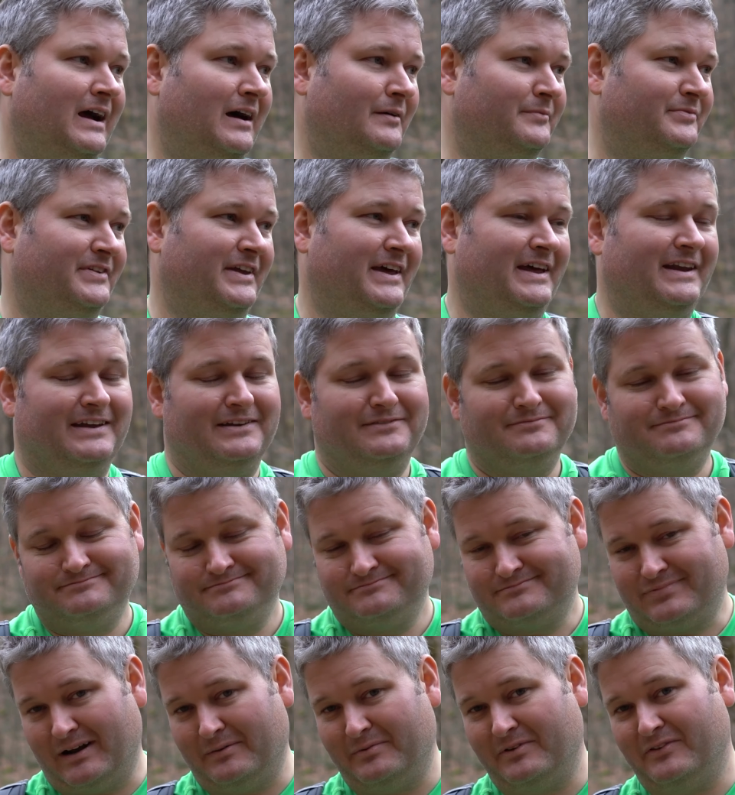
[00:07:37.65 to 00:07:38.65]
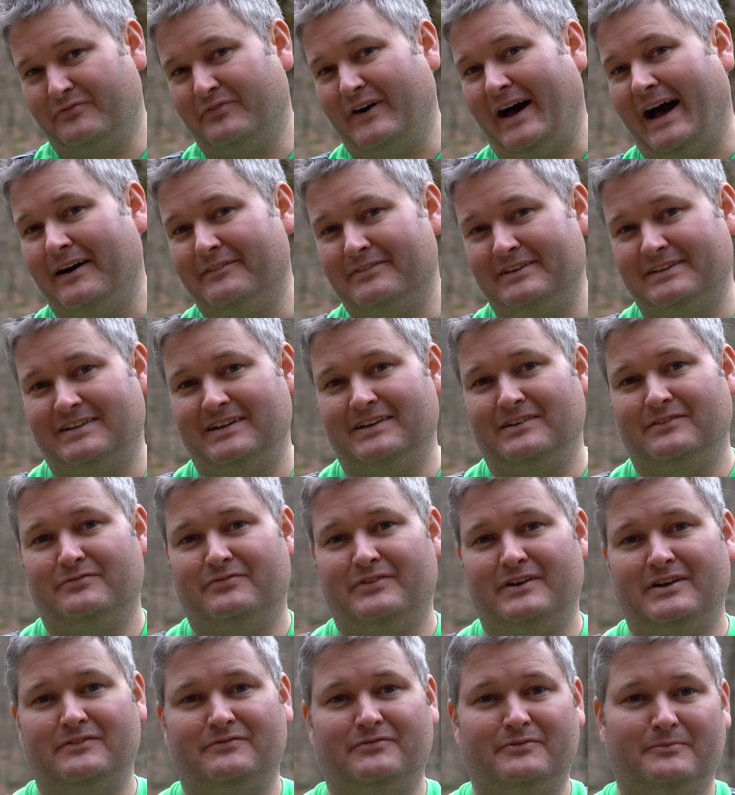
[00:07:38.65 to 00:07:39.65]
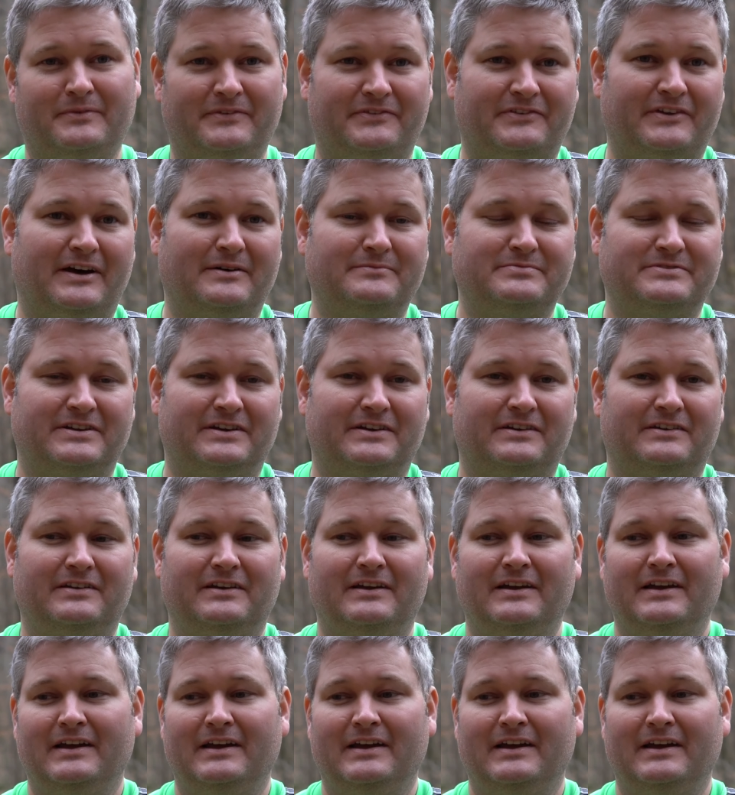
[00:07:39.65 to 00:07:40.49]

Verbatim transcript: I'm standing probably five to 10 feet from the subject